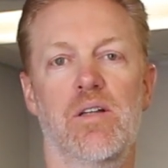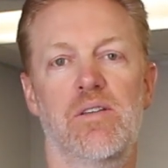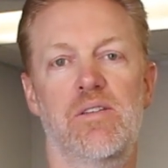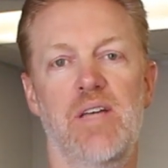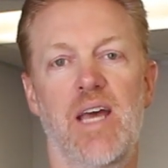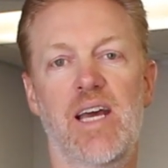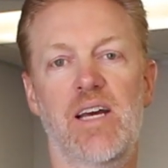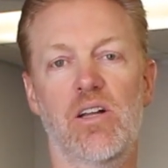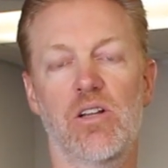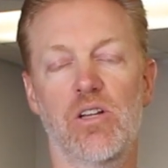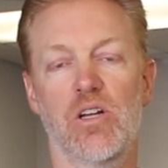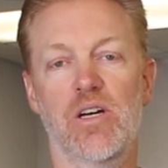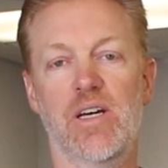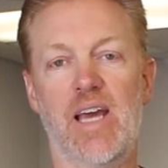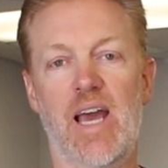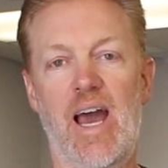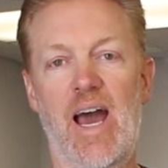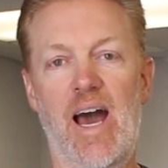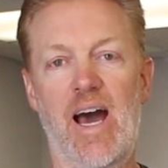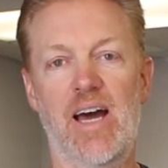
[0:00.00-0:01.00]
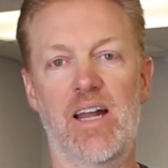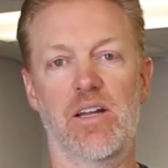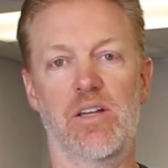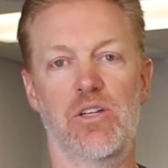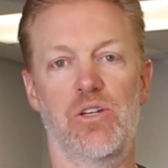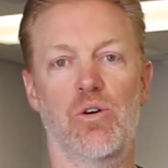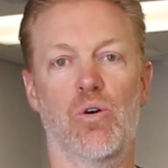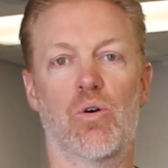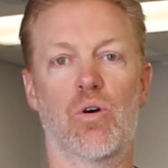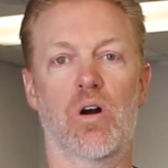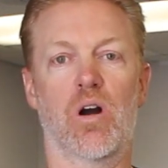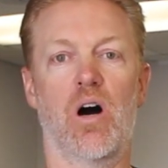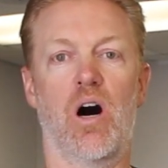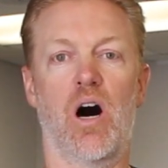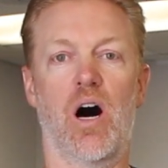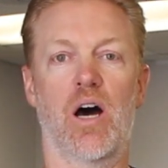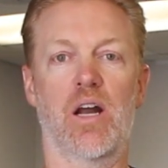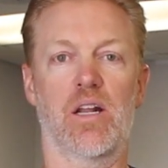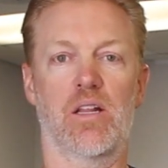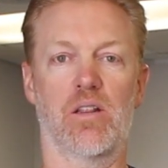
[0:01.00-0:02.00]
take a look at your
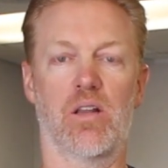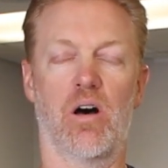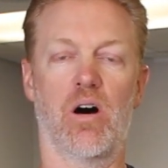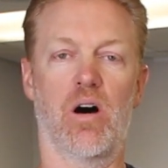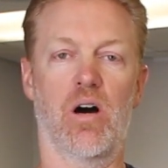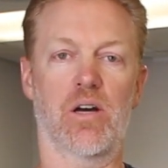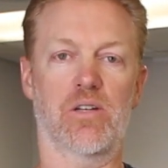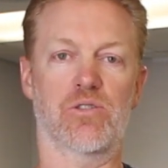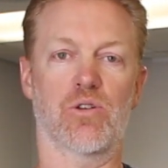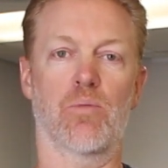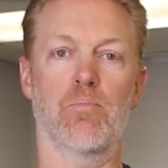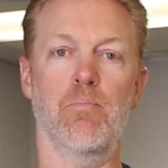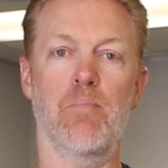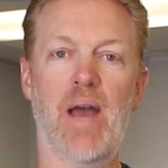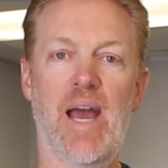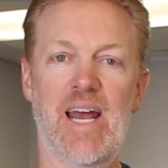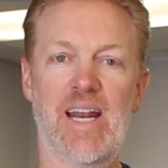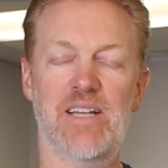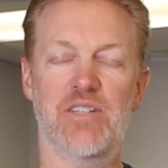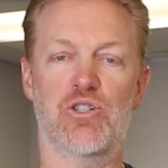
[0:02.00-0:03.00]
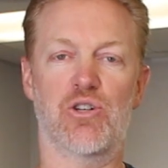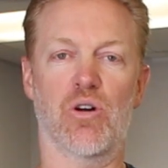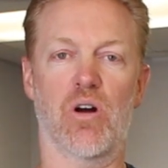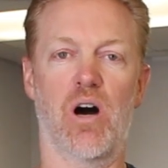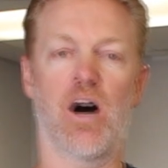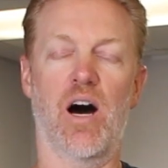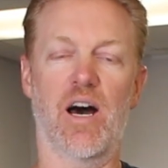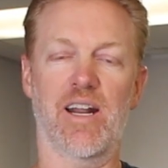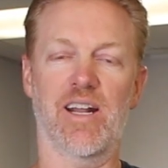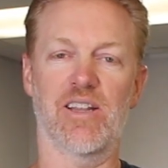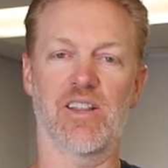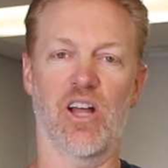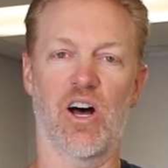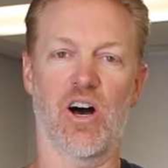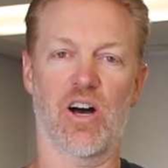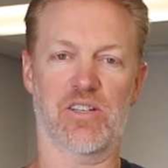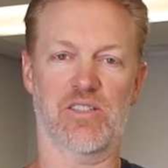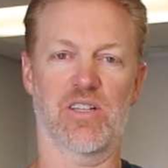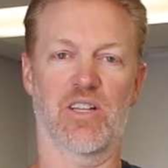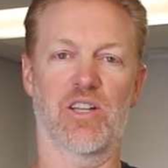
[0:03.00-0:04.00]
audit logs or manage your audit
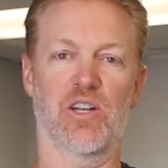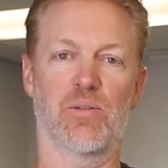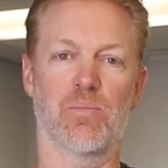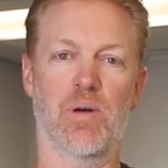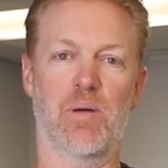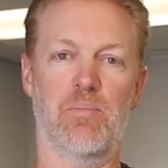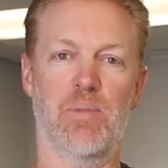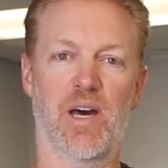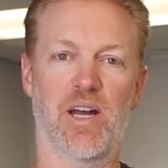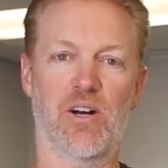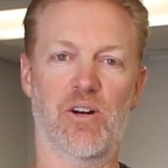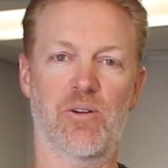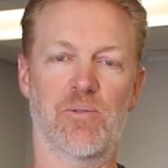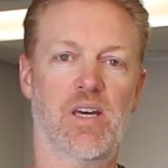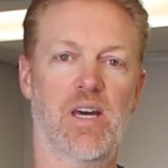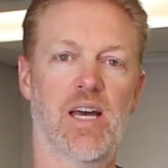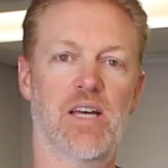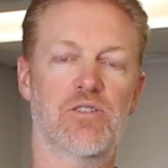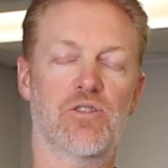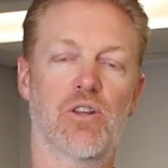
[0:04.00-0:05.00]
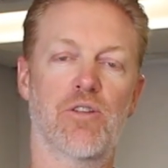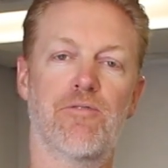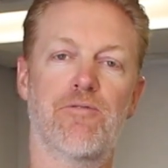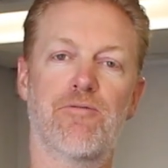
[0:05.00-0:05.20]
logs a little bit better. Okay, so the